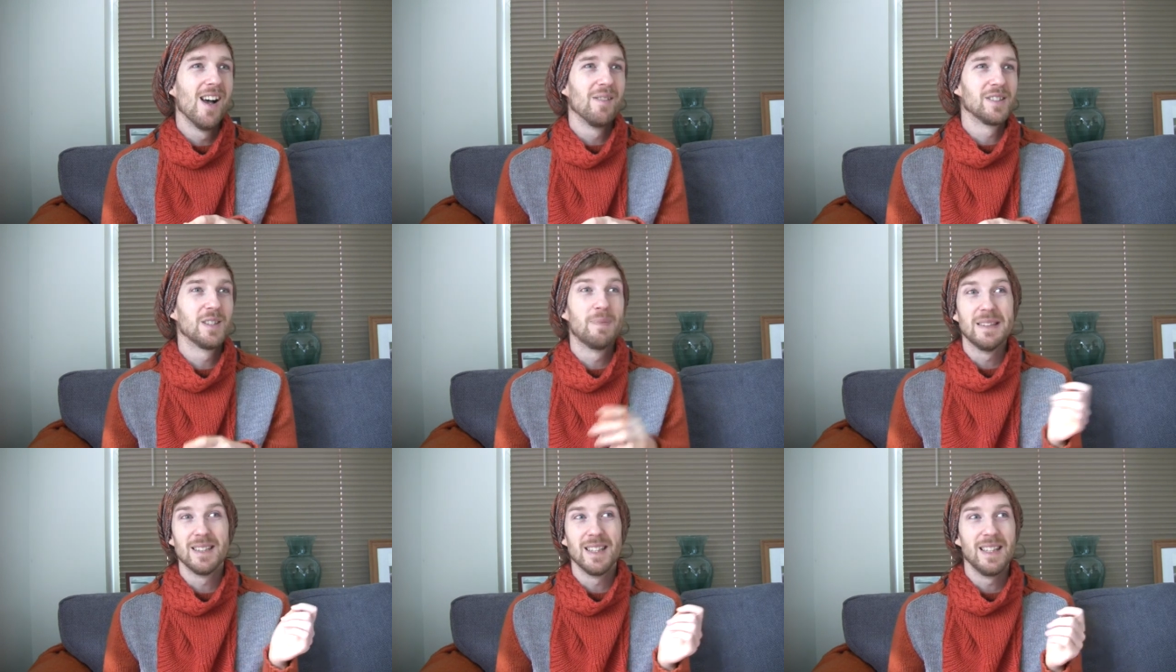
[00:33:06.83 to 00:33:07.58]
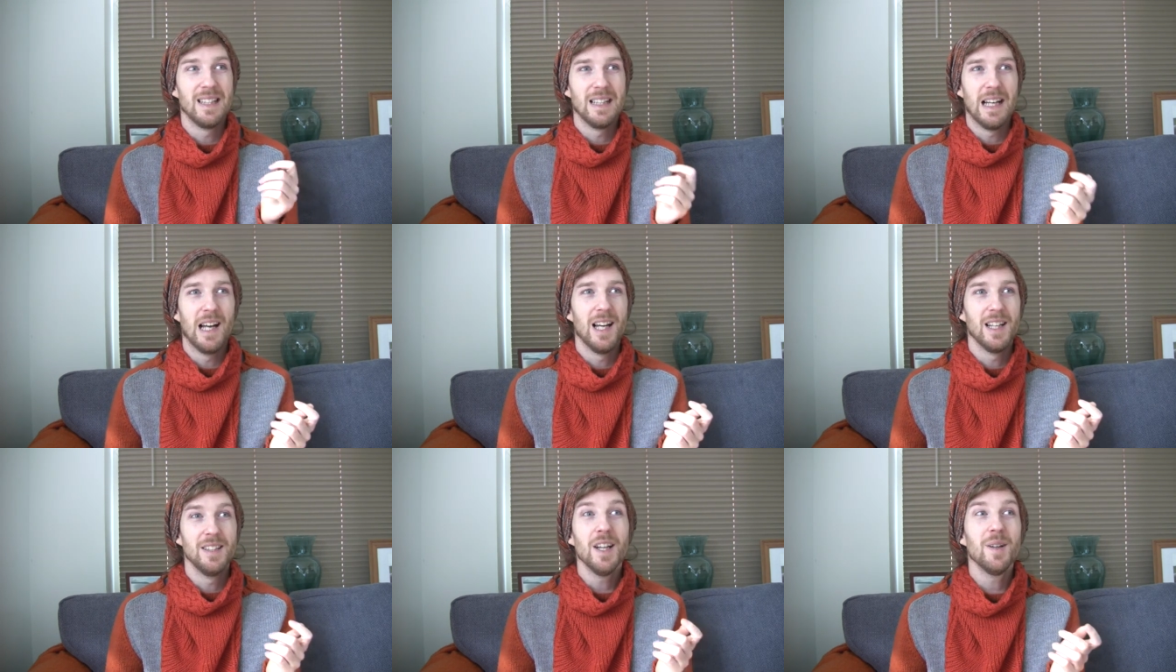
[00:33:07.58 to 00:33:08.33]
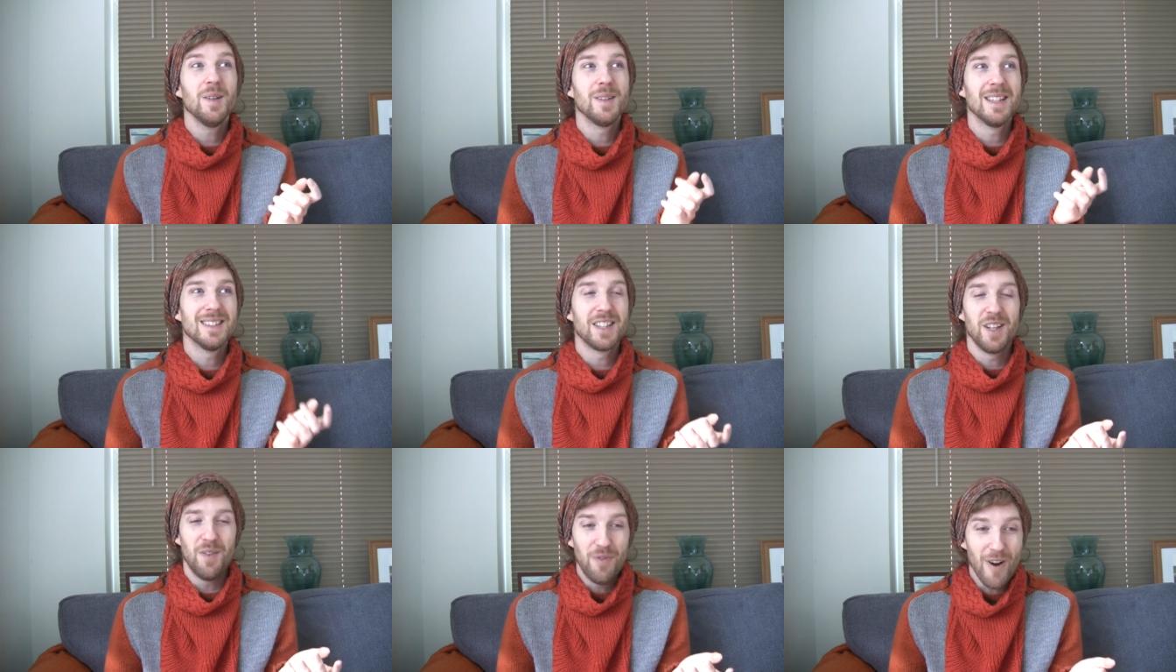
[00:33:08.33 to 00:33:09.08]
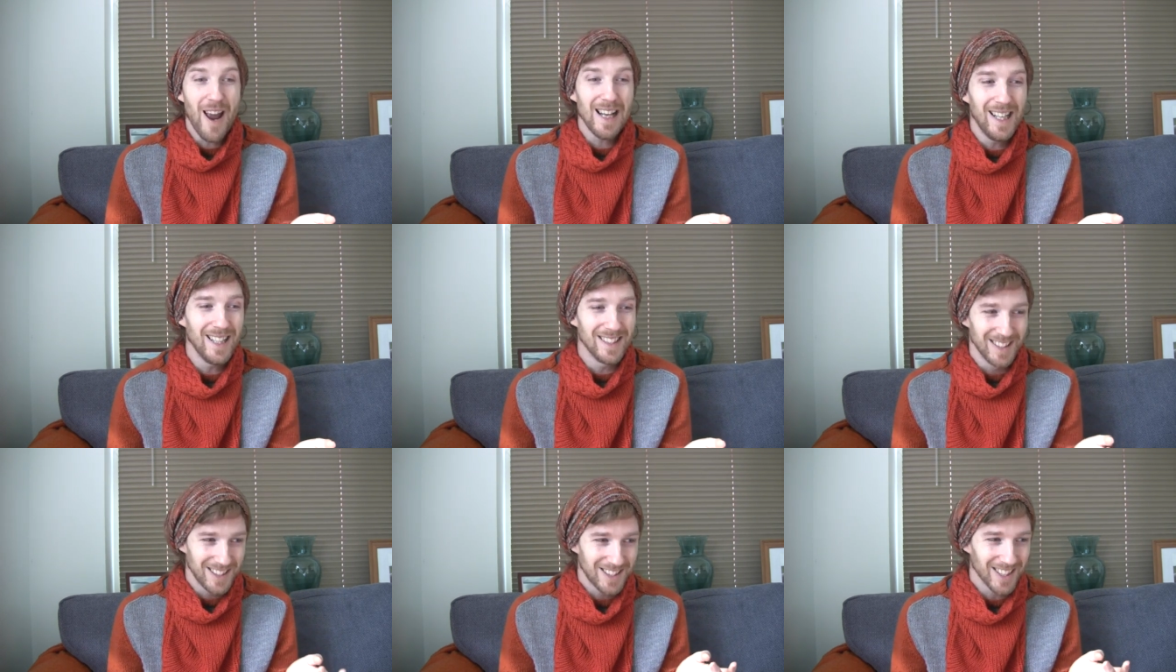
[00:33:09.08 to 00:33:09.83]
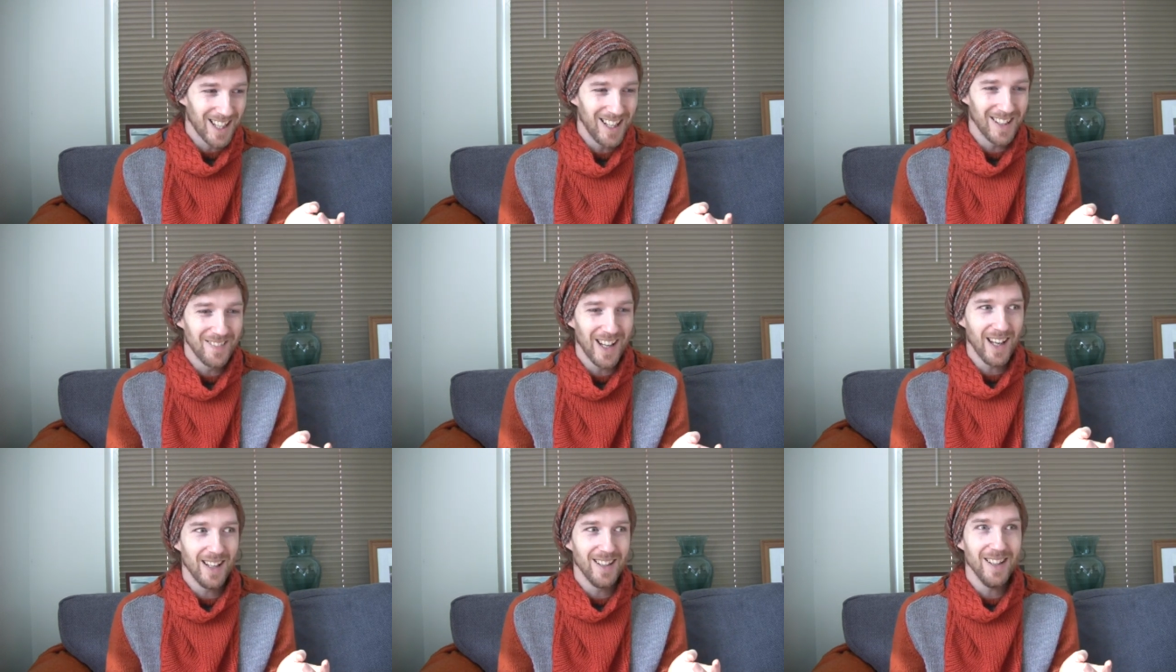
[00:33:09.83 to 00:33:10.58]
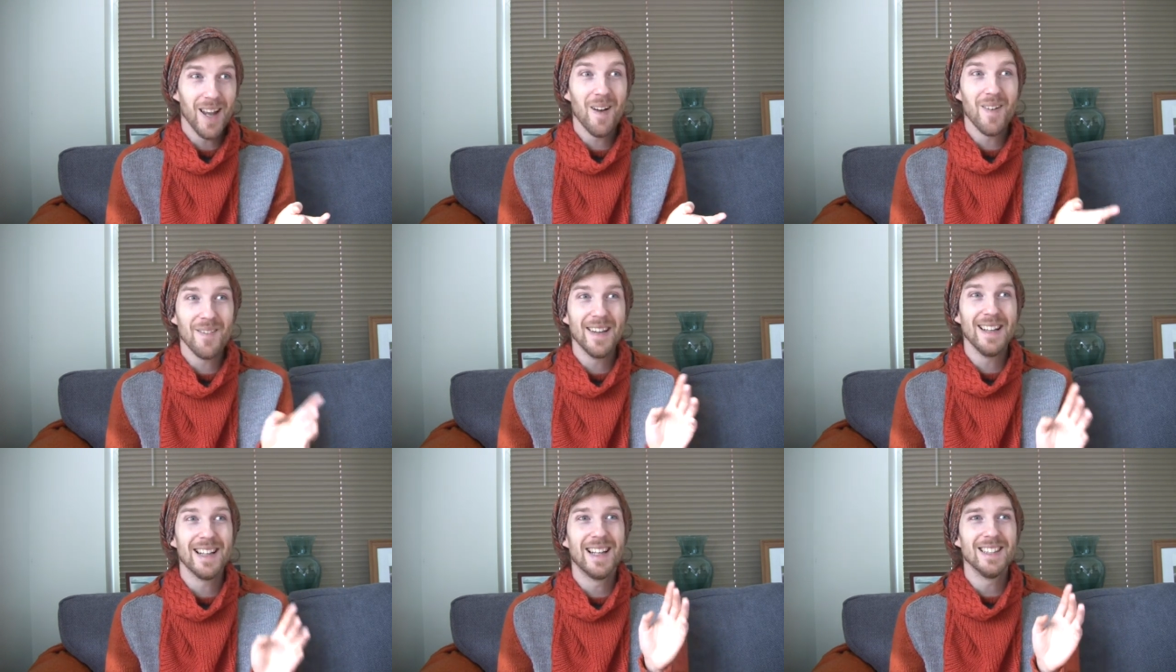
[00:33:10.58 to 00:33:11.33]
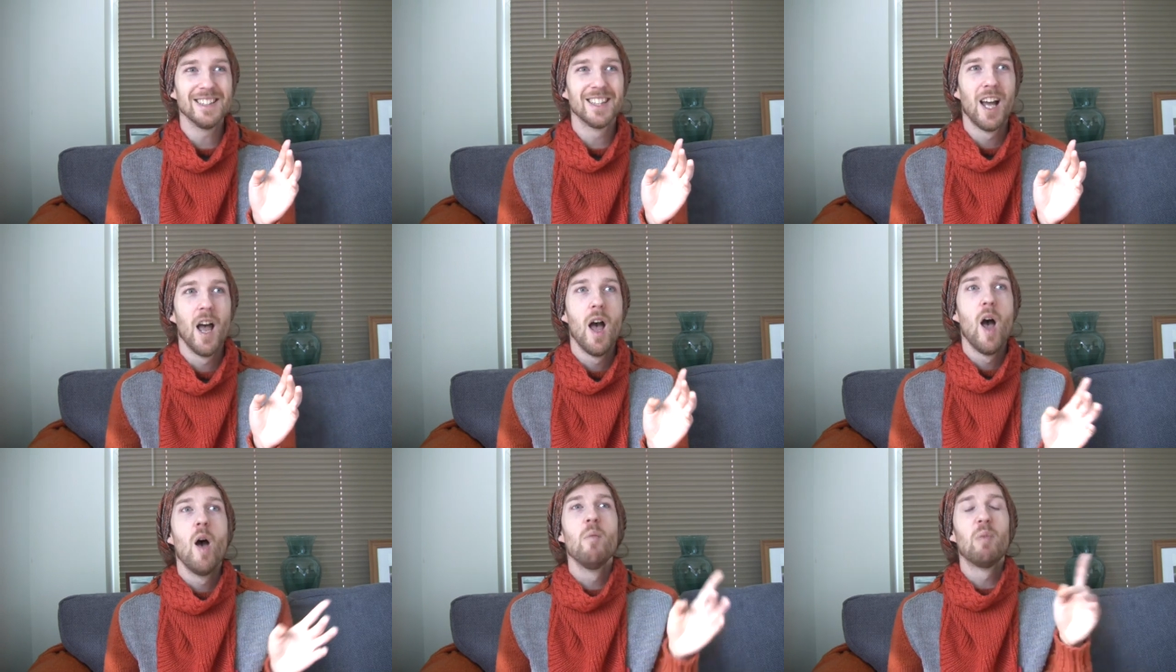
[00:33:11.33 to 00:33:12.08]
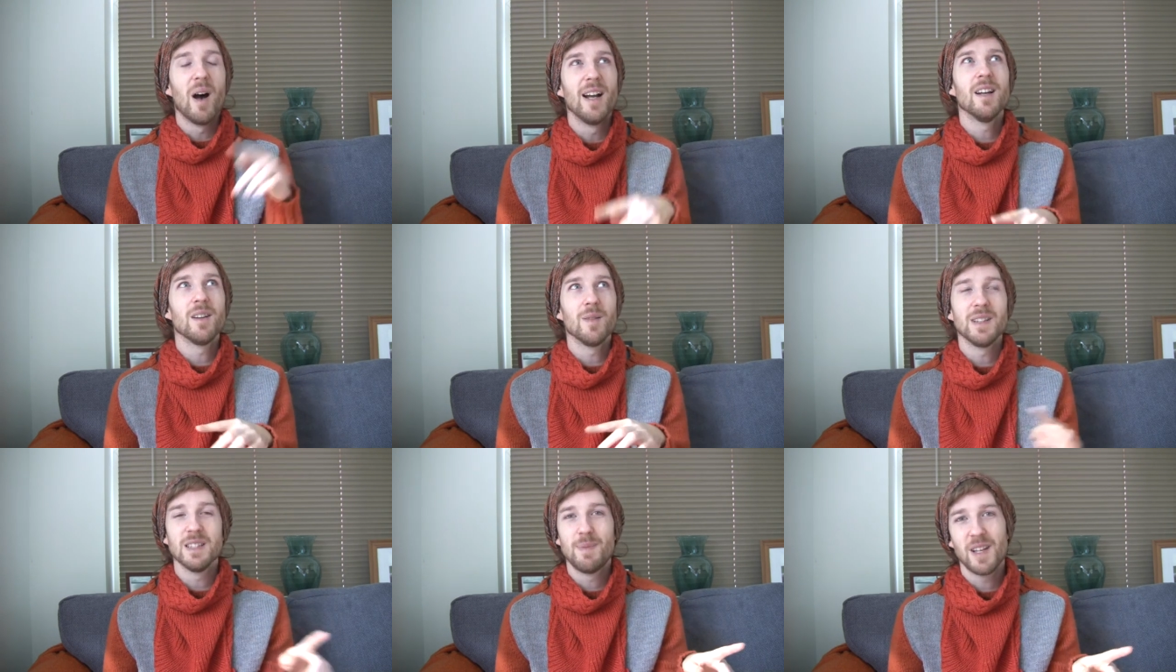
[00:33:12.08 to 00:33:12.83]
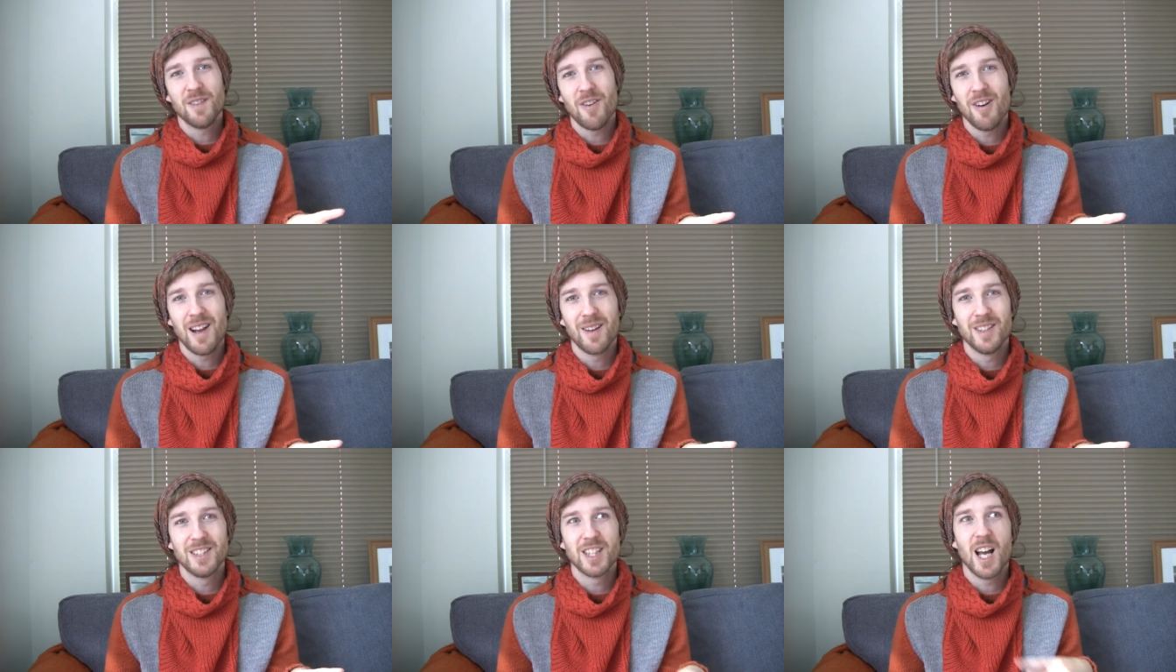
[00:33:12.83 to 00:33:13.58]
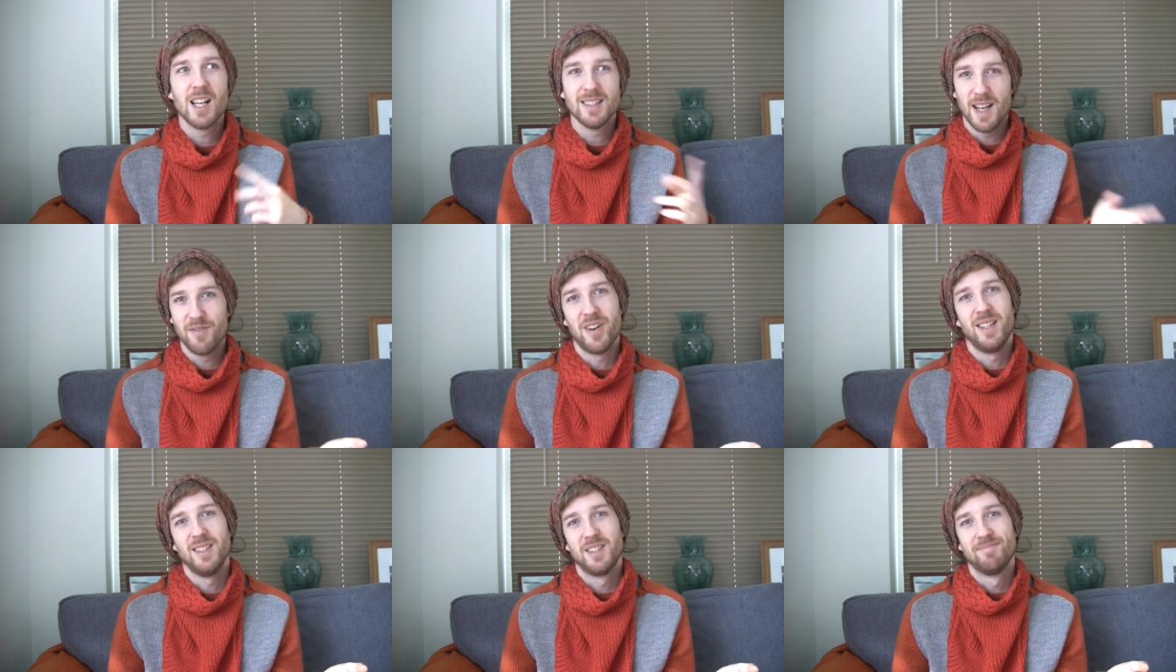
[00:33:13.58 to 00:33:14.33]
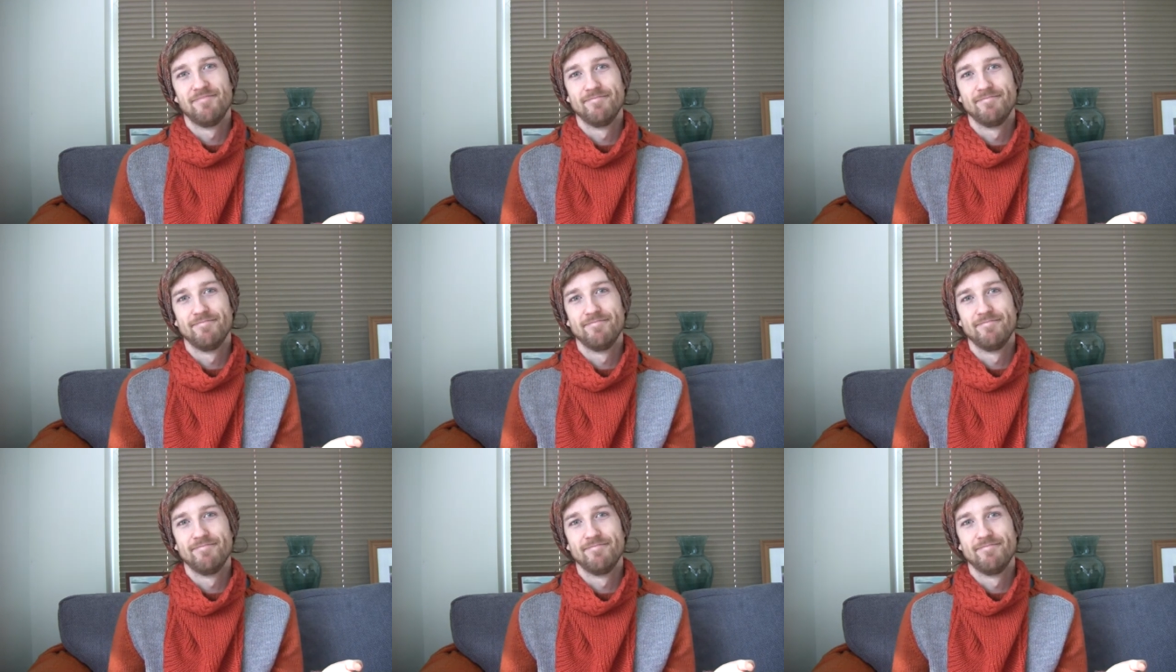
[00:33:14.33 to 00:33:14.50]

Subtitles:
Which is basically, no. They said, are you French? I'm like, no, I'm English. But I know that when I speak a foreign language, I sound French.